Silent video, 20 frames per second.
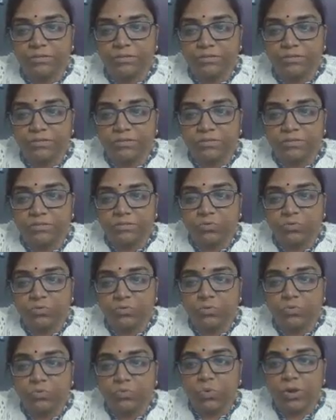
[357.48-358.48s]
So
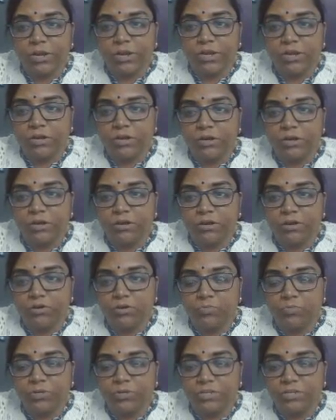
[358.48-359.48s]
one
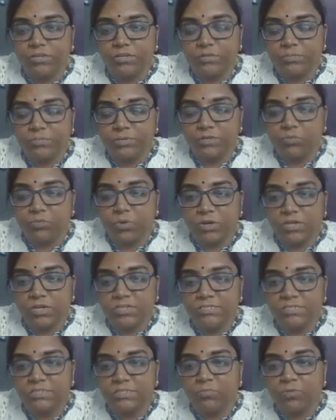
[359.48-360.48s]
orbital, one
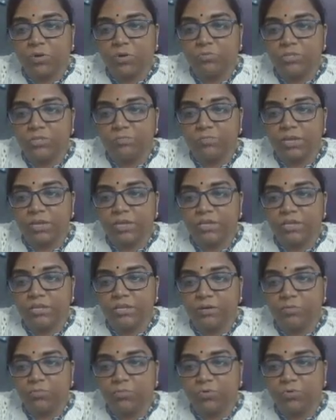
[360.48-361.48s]
is above the plane,
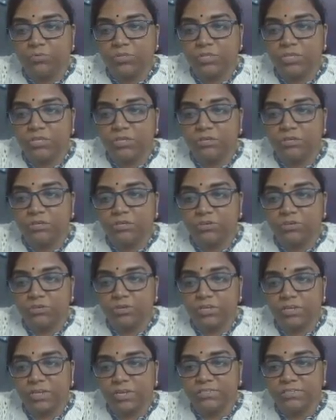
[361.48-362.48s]
above the
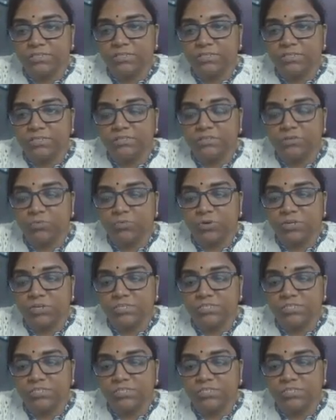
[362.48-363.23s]
nuclear axis, other one is